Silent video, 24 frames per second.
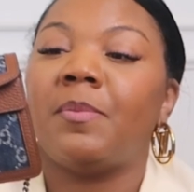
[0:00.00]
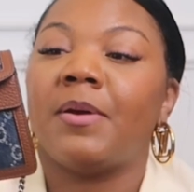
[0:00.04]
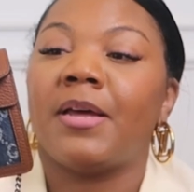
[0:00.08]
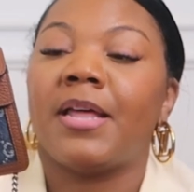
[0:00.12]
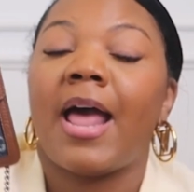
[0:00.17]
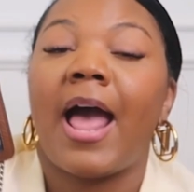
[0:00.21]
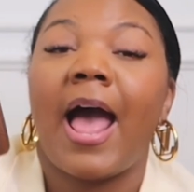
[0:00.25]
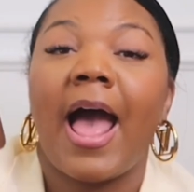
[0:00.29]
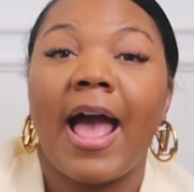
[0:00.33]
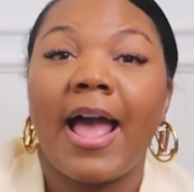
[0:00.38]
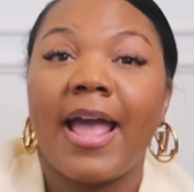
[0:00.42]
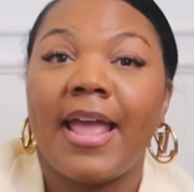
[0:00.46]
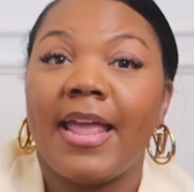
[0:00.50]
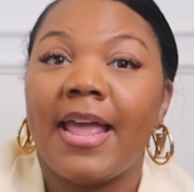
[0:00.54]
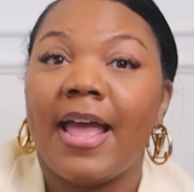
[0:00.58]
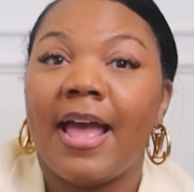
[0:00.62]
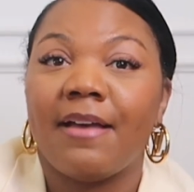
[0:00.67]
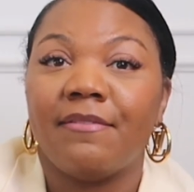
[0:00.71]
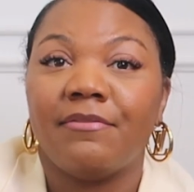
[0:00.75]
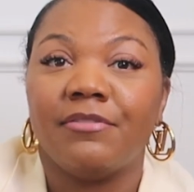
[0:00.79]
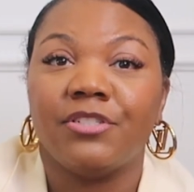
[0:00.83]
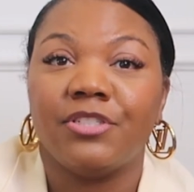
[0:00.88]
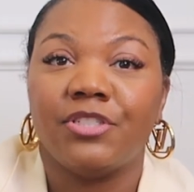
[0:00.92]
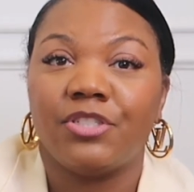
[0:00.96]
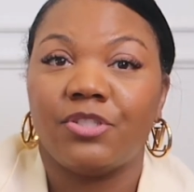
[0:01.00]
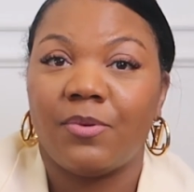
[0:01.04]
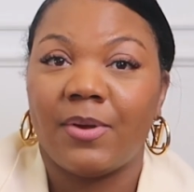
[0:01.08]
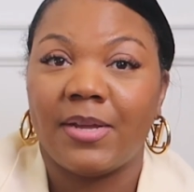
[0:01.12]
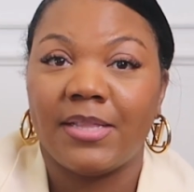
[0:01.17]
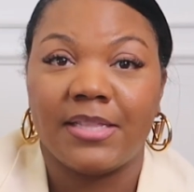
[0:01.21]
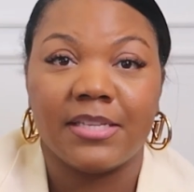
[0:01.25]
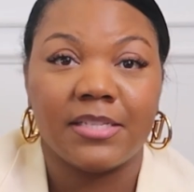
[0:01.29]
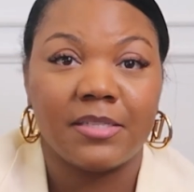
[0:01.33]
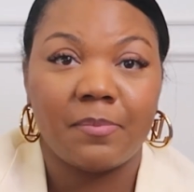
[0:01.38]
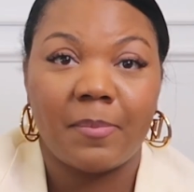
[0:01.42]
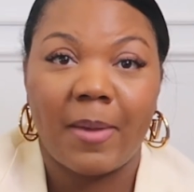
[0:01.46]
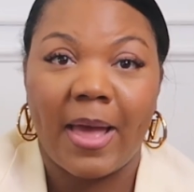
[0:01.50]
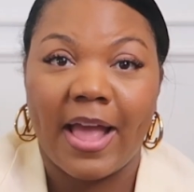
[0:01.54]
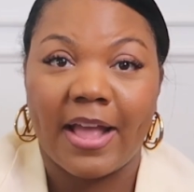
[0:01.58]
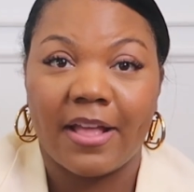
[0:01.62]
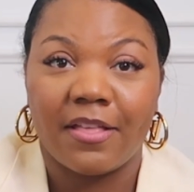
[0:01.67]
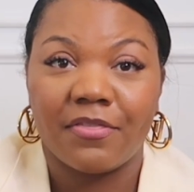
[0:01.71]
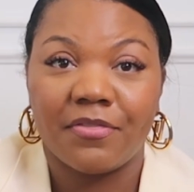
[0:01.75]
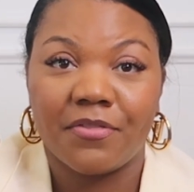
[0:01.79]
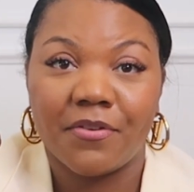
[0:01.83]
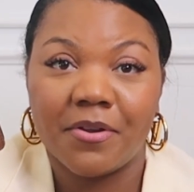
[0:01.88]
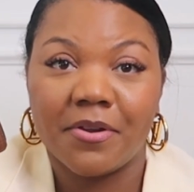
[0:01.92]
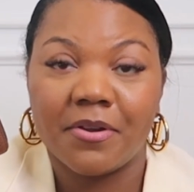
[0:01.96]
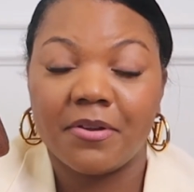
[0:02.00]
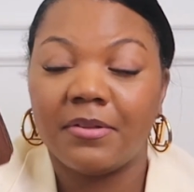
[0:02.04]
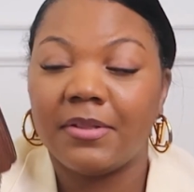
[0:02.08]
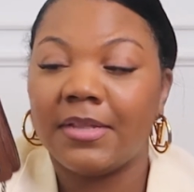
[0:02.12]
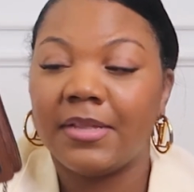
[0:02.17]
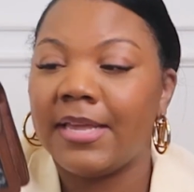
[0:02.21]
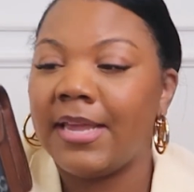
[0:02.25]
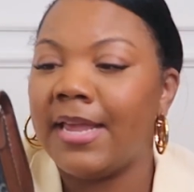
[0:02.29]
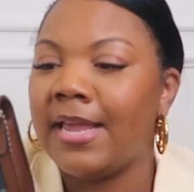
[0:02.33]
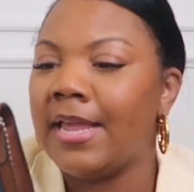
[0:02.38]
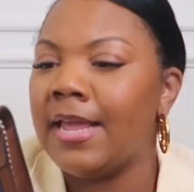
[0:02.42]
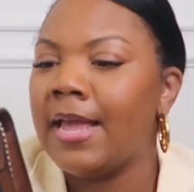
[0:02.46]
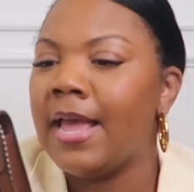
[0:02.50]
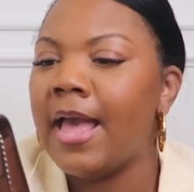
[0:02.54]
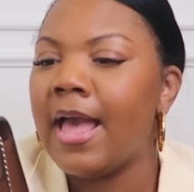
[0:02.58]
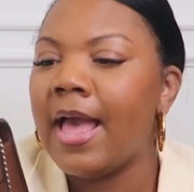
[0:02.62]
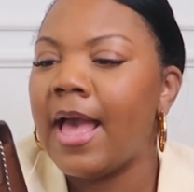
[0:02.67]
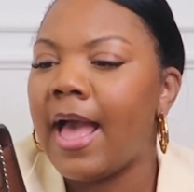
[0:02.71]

But I have enjoyed this bag thoroughly.